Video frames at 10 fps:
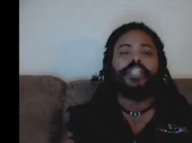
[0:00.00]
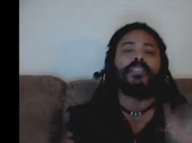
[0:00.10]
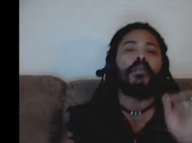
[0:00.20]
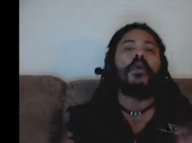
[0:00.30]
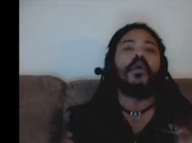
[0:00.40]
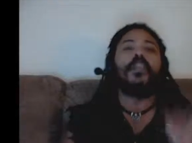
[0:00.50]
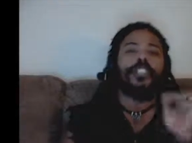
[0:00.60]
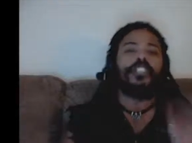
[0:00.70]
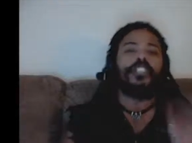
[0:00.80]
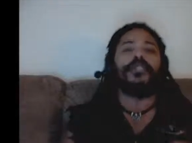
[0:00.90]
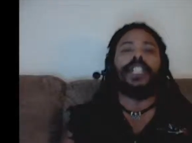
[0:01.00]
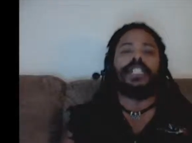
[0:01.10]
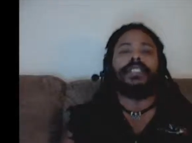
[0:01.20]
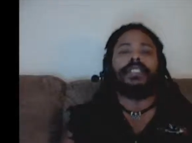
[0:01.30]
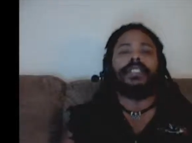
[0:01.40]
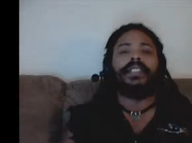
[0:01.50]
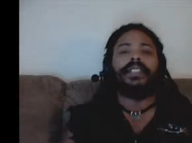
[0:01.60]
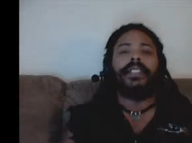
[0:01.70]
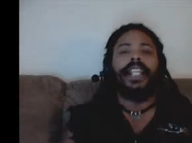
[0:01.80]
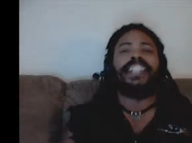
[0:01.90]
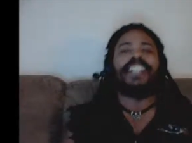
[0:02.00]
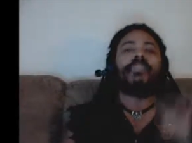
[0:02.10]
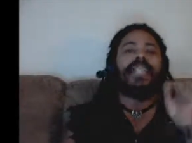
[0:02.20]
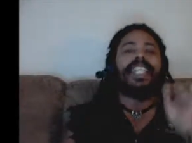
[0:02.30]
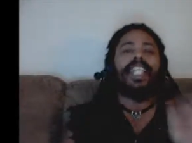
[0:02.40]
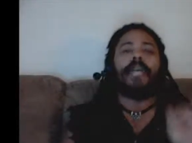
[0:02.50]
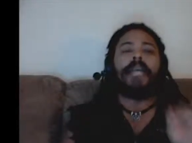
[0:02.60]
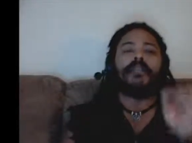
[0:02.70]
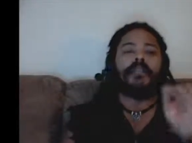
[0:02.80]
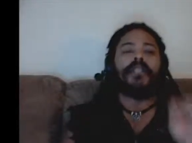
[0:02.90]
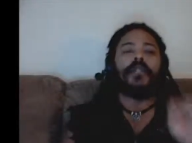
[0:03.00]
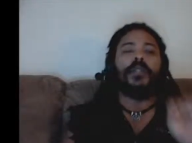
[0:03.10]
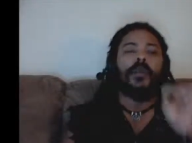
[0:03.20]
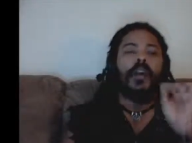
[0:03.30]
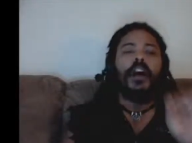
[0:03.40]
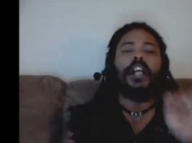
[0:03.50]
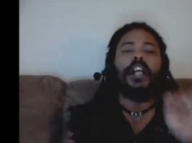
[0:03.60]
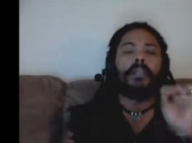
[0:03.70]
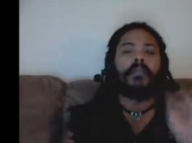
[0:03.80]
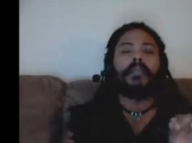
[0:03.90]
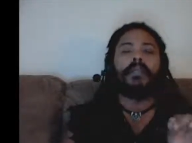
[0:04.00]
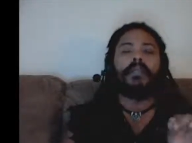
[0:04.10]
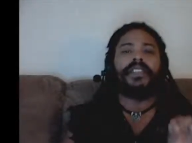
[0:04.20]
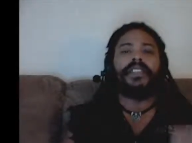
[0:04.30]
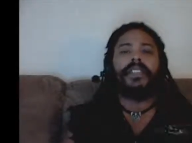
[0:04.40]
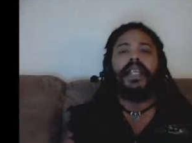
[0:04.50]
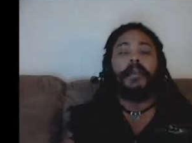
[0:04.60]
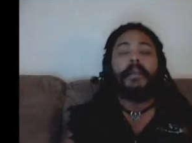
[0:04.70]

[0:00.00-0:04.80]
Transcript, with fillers: There's more to it, and it's being kept from you on purpose.